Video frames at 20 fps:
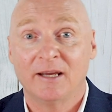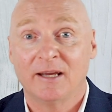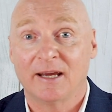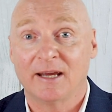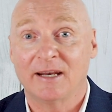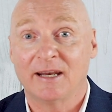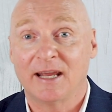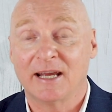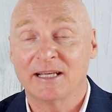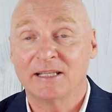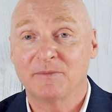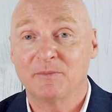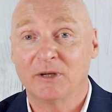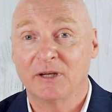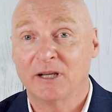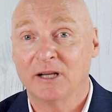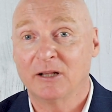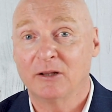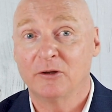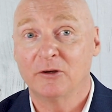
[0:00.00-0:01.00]

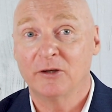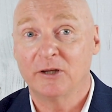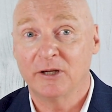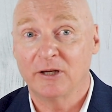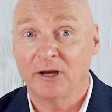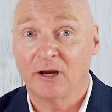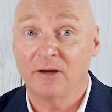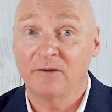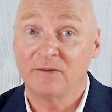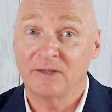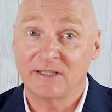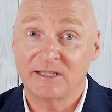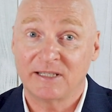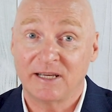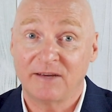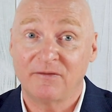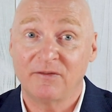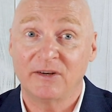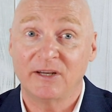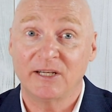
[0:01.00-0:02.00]
announcement included over
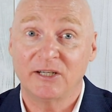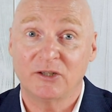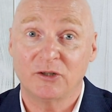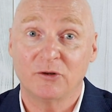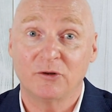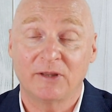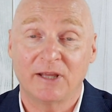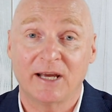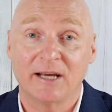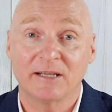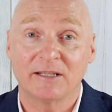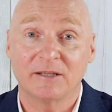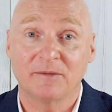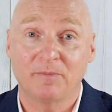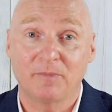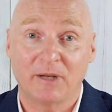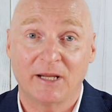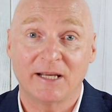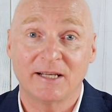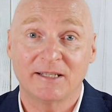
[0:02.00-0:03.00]

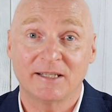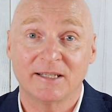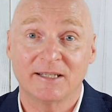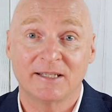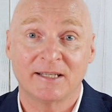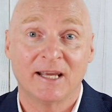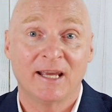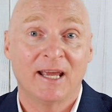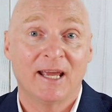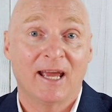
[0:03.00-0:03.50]
72,000 places